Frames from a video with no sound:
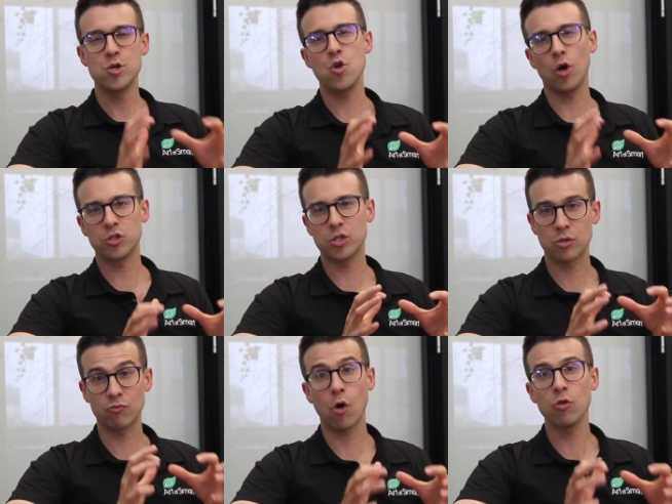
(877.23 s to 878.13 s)
not
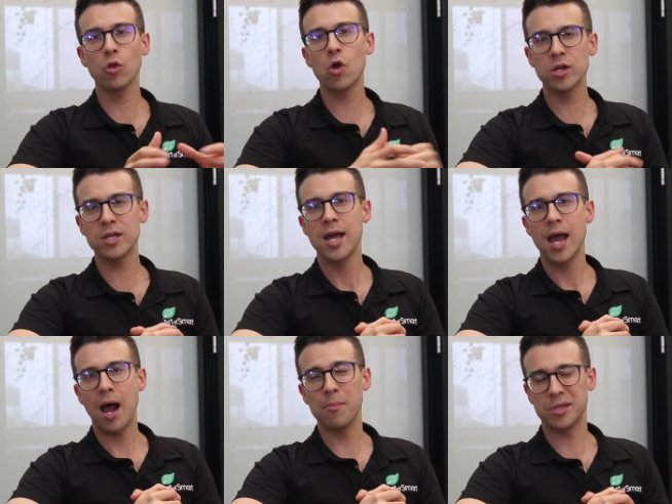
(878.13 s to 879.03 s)
just rote learn it.
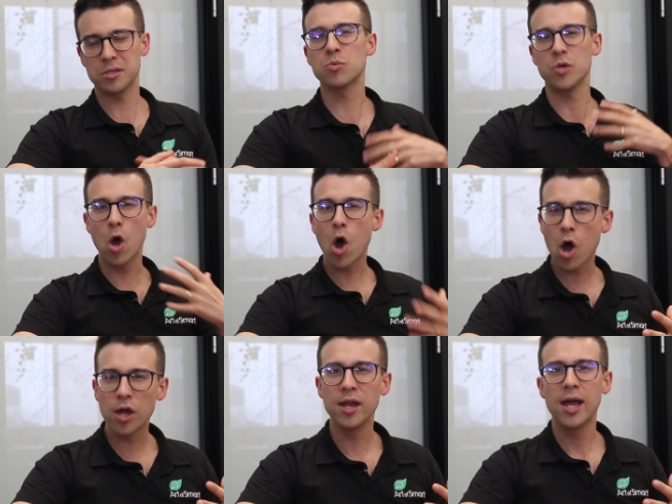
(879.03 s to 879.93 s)
Because as we
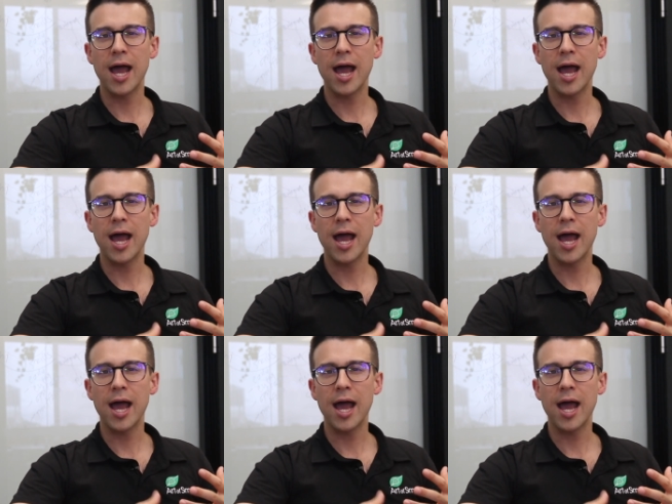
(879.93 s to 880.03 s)
heard,